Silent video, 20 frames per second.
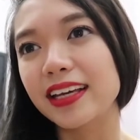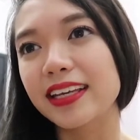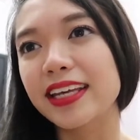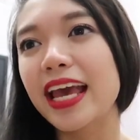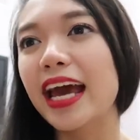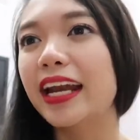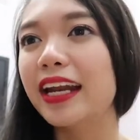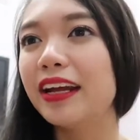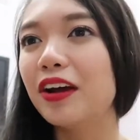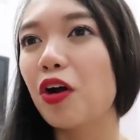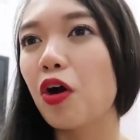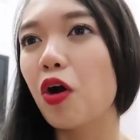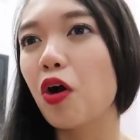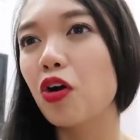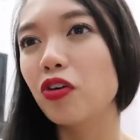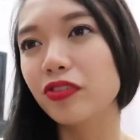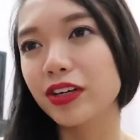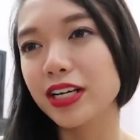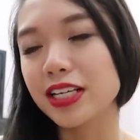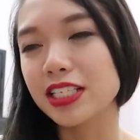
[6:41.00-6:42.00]
getting
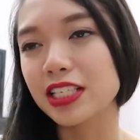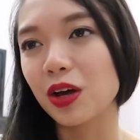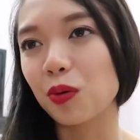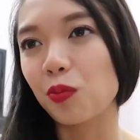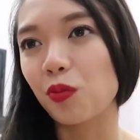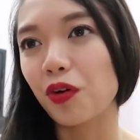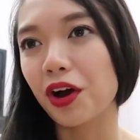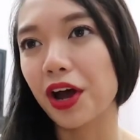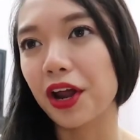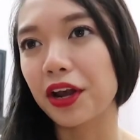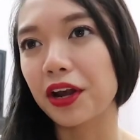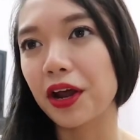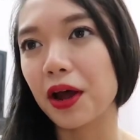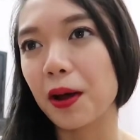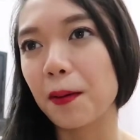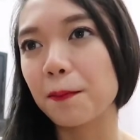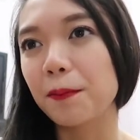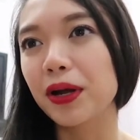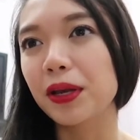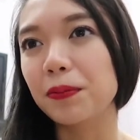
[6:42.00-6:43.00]
over someone
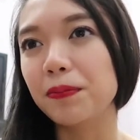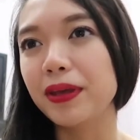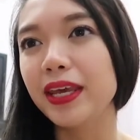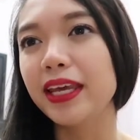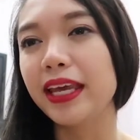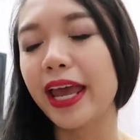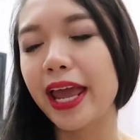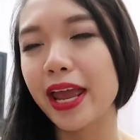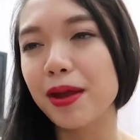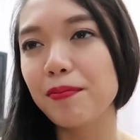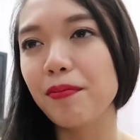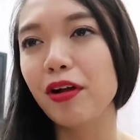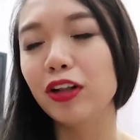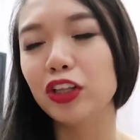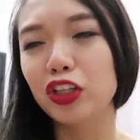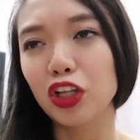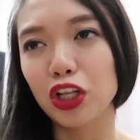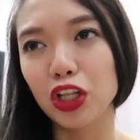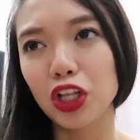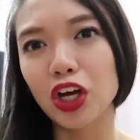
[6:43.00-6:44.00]
but being able
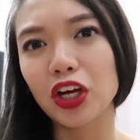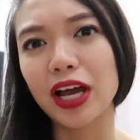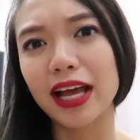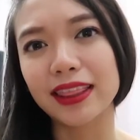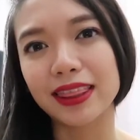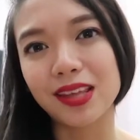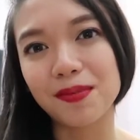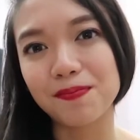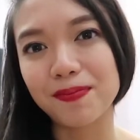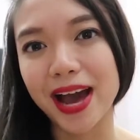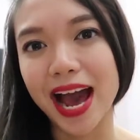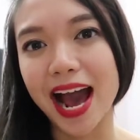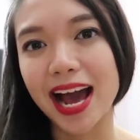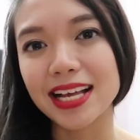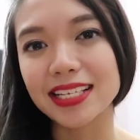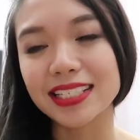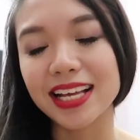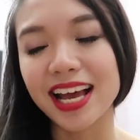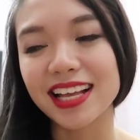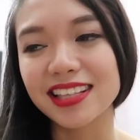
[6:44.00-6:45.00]
to look at the
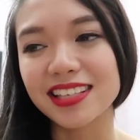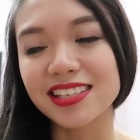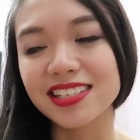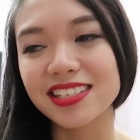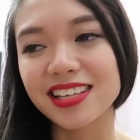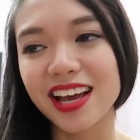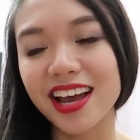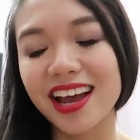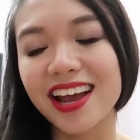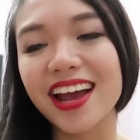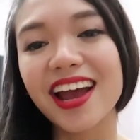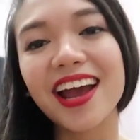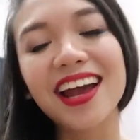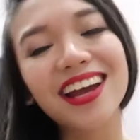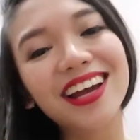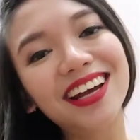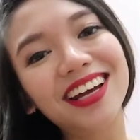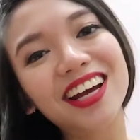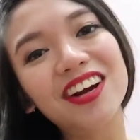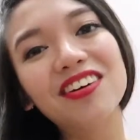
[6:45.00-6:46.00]
past and say,
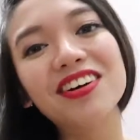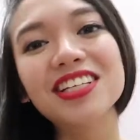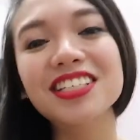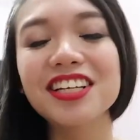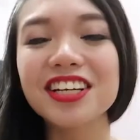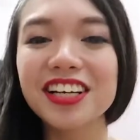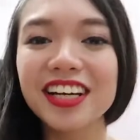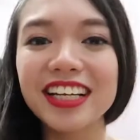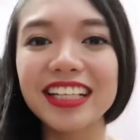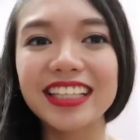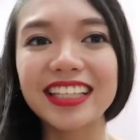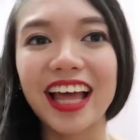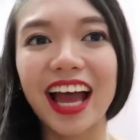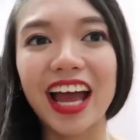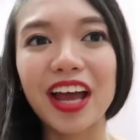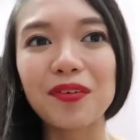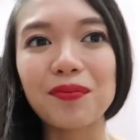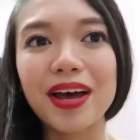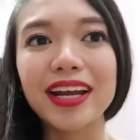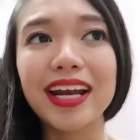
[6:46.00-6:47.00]
hey, it was a good
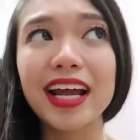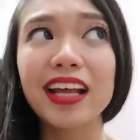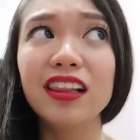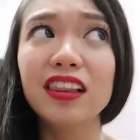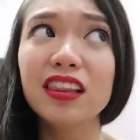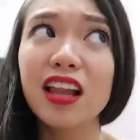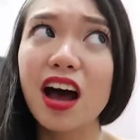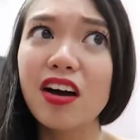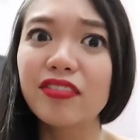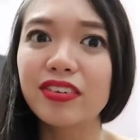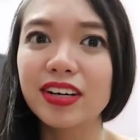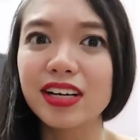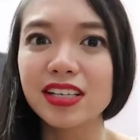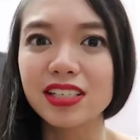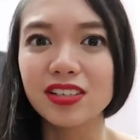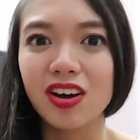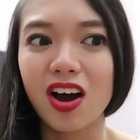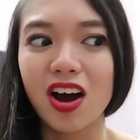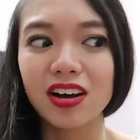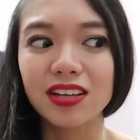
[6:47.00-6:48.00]
time. And I love her
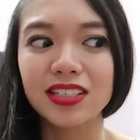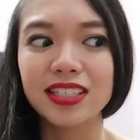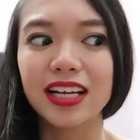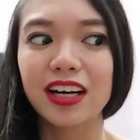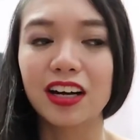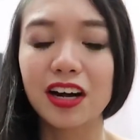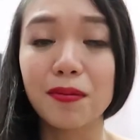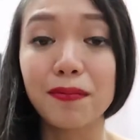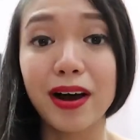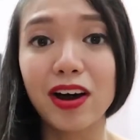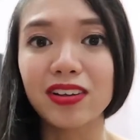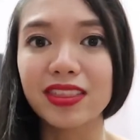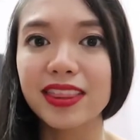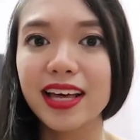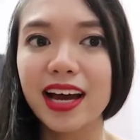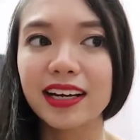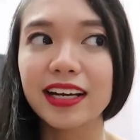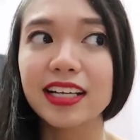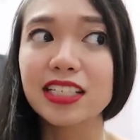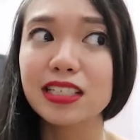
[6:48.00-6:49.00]
songs that are about
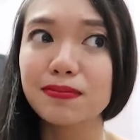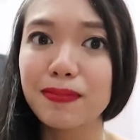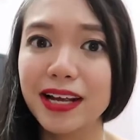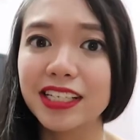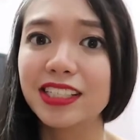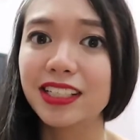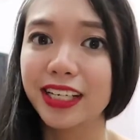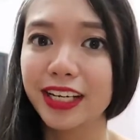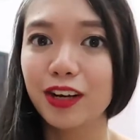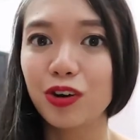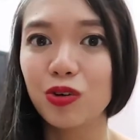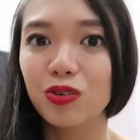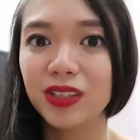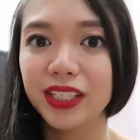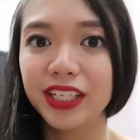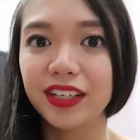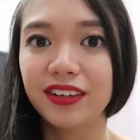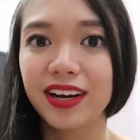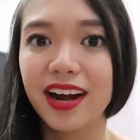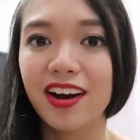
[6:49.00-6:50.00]
that, especially
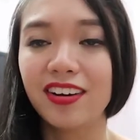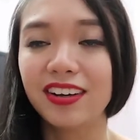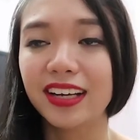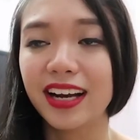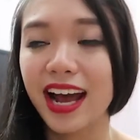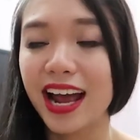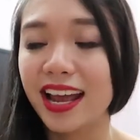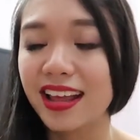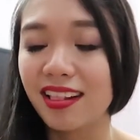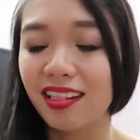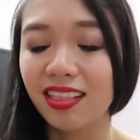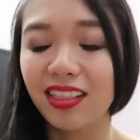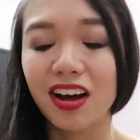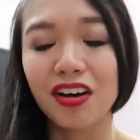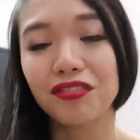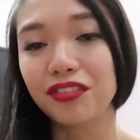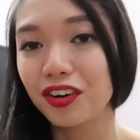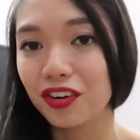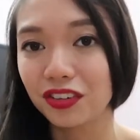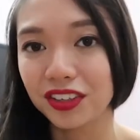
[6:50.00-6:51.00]
Holy Ground. I
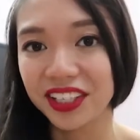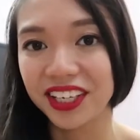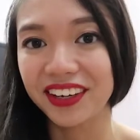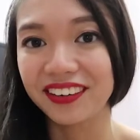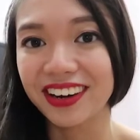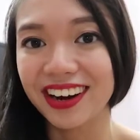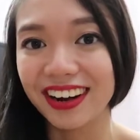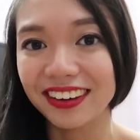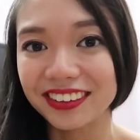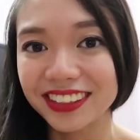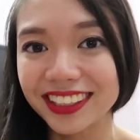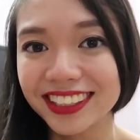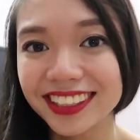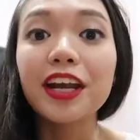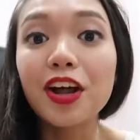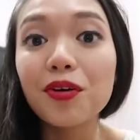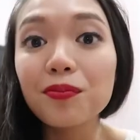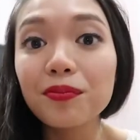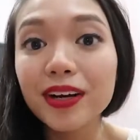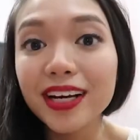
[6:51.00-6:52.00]
love Holy Ground.
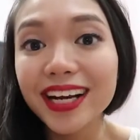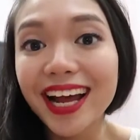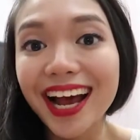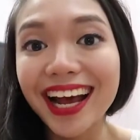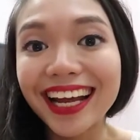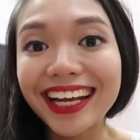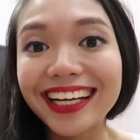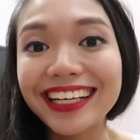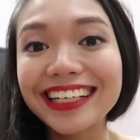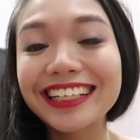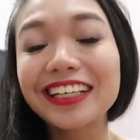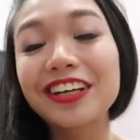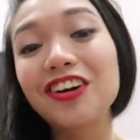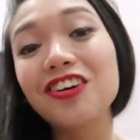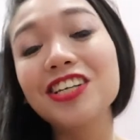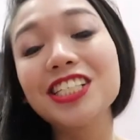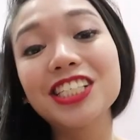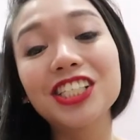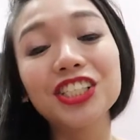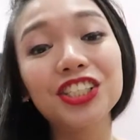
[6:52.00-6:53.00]
Number 9
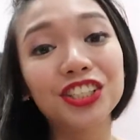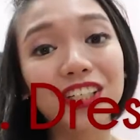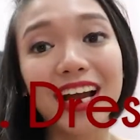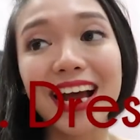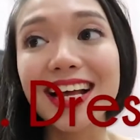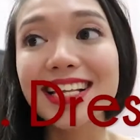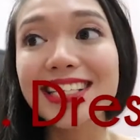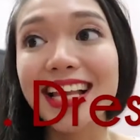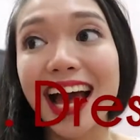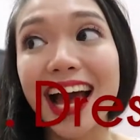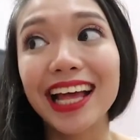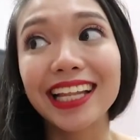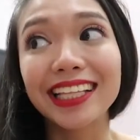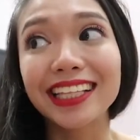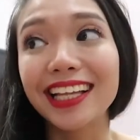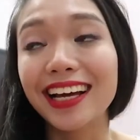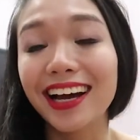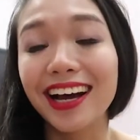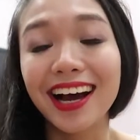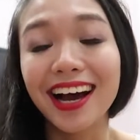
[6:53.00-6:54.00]
goes to Dress,
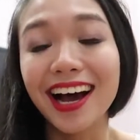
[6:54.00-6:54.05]
and